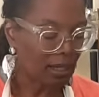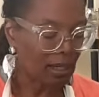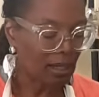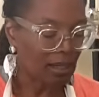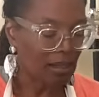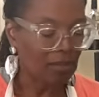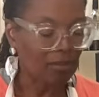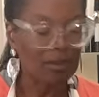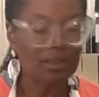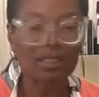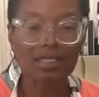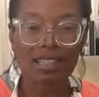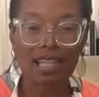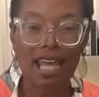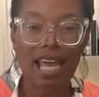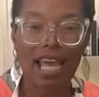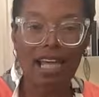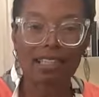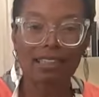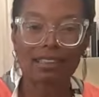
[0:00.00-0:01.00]
because it
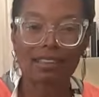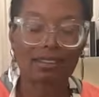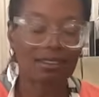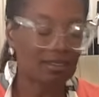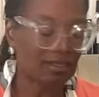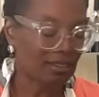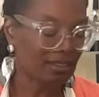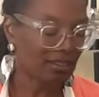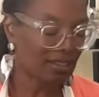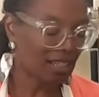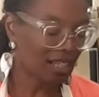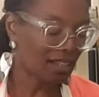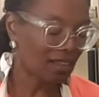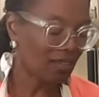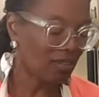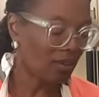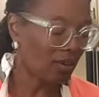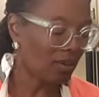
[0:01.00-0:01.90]
adds kind of